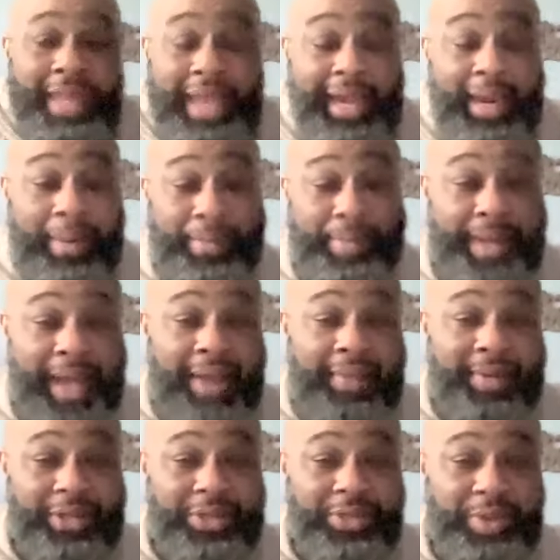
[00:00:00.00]
And I'll be
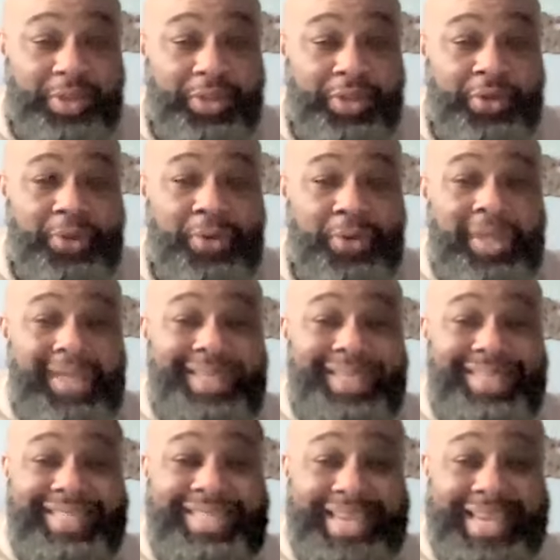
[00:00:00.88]
honest with you,
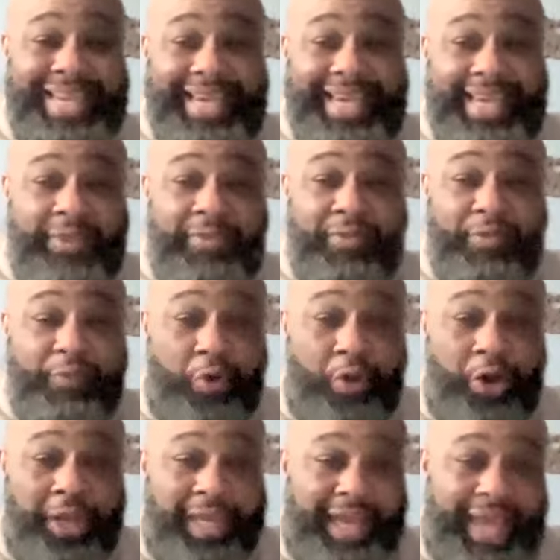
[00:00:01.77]
seeing it in
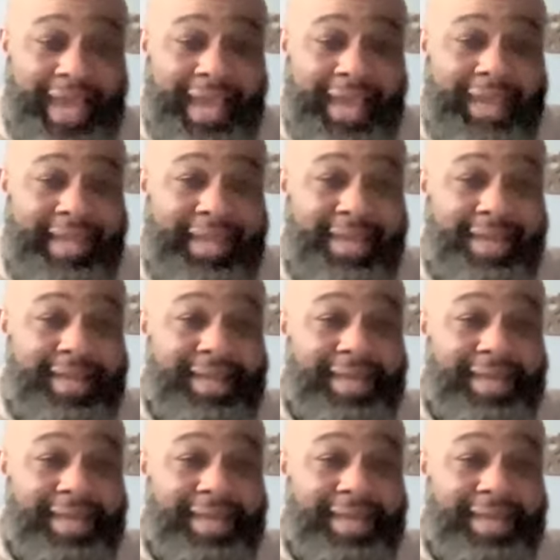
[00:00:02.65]
4K